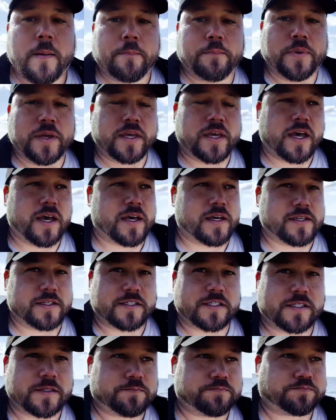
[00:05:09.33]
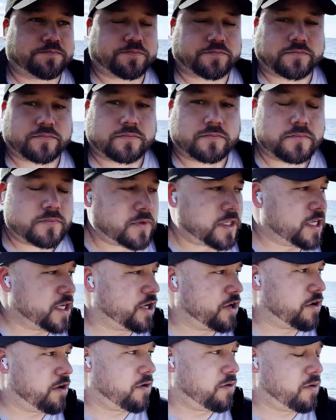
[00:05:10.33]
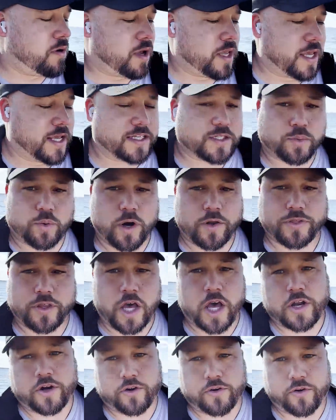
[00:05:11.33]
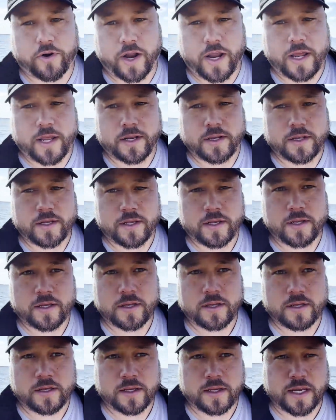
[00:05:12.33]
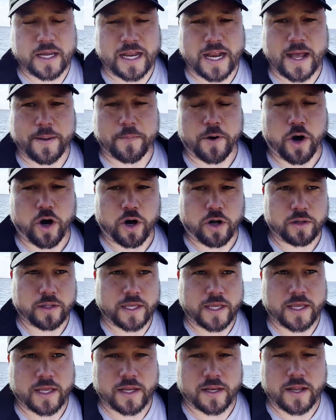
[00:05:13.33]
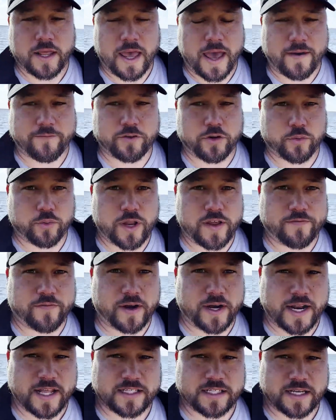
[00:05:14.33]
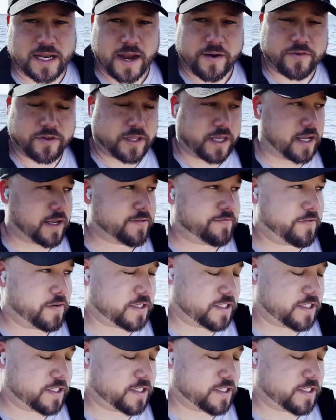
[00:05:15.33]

because, you know, it's worth $100,000 and I'm all in after refinancing everything for